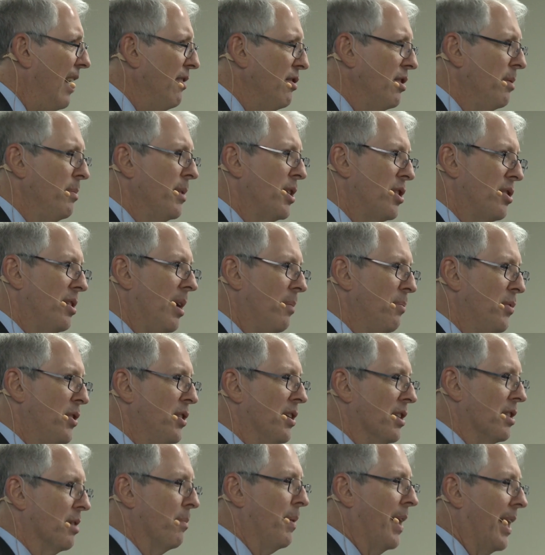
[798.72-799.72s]
have some
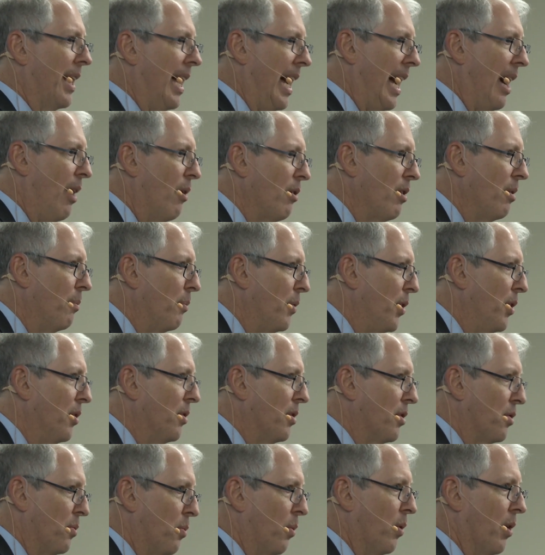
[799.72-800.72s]
assumptions about how
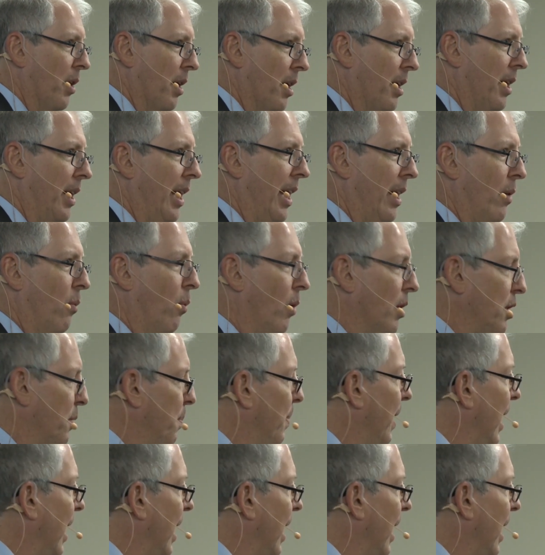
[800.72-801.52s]
computers work and what's